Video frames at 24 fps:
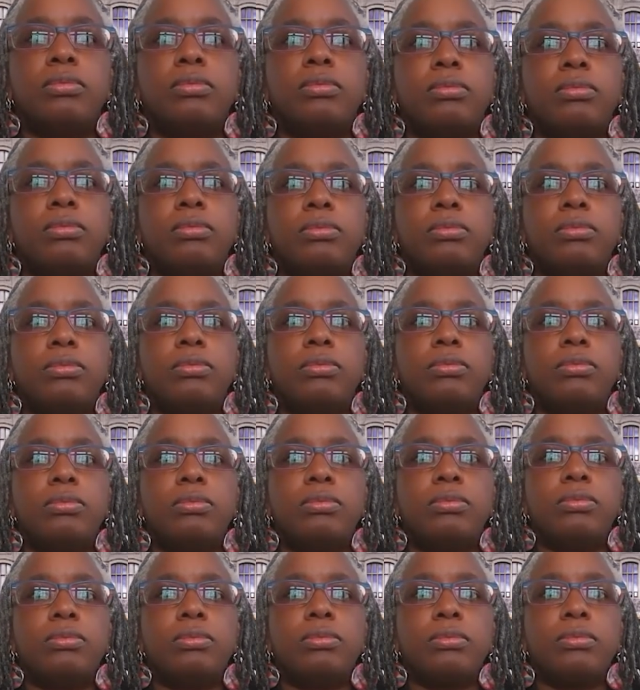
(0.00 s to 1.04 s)

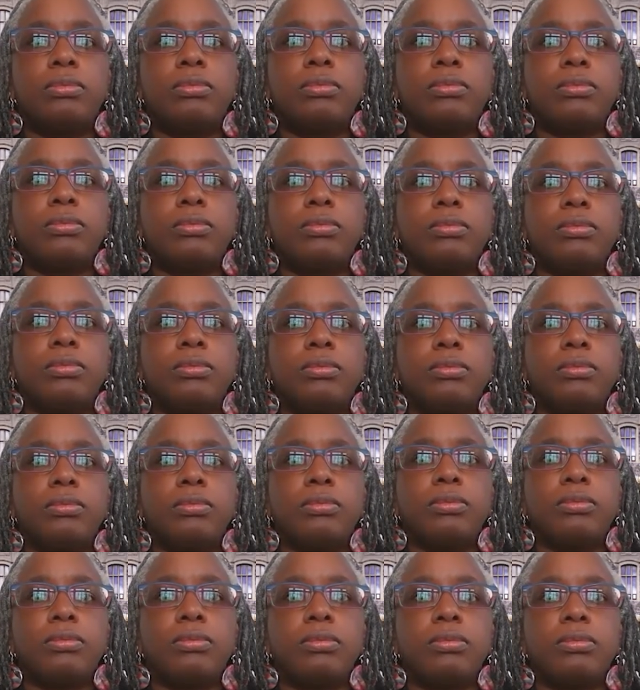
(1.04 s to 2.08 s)

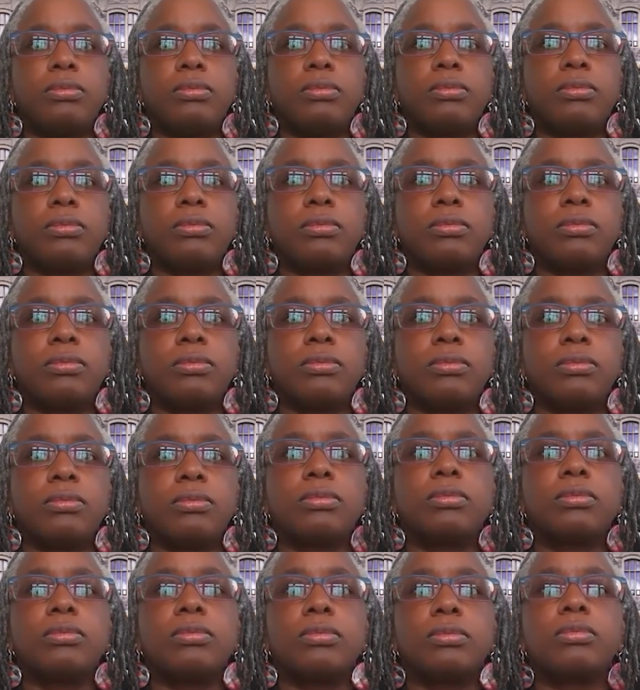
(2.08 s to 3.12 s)

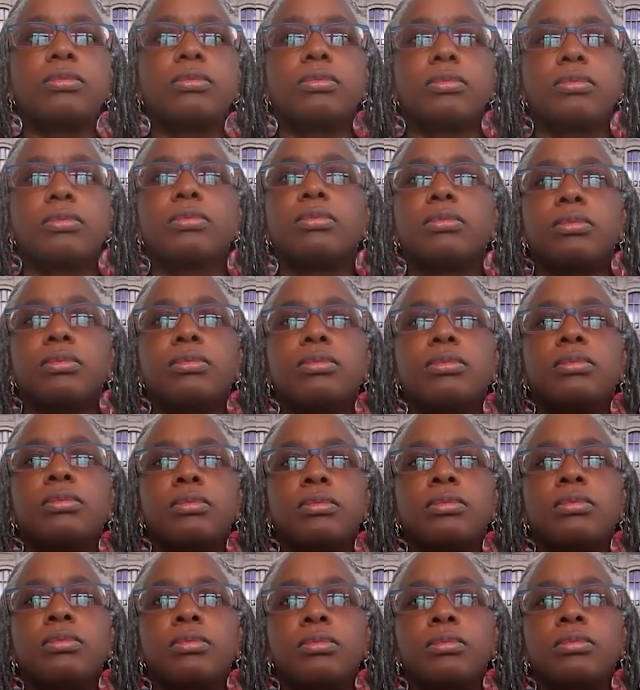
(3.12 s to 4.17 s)

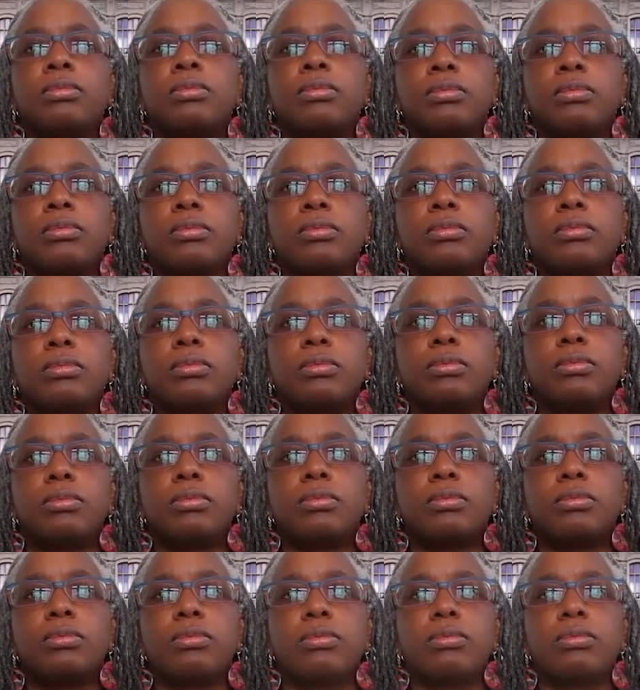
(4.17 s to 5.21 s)

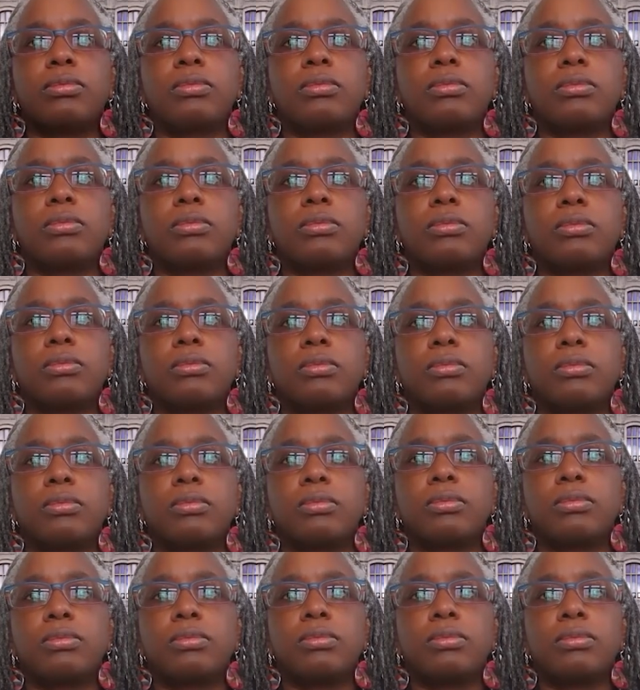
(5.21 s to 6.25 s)

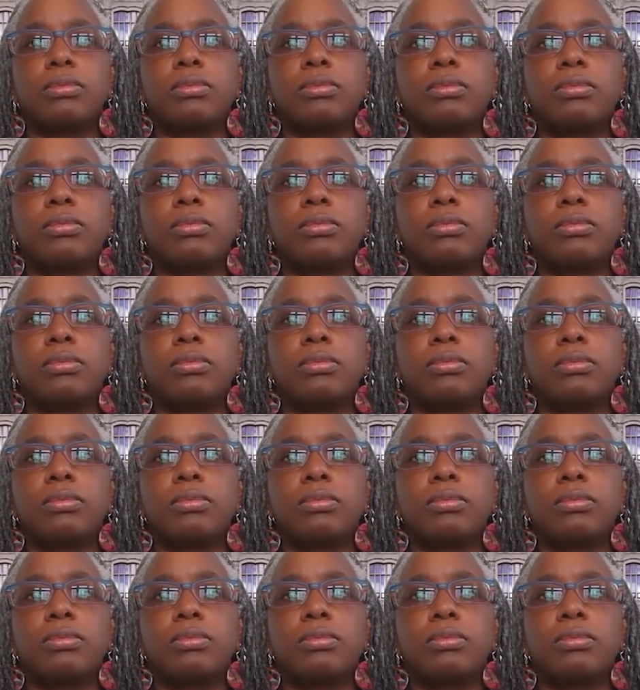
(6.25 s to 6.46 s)
The person shown says nothing.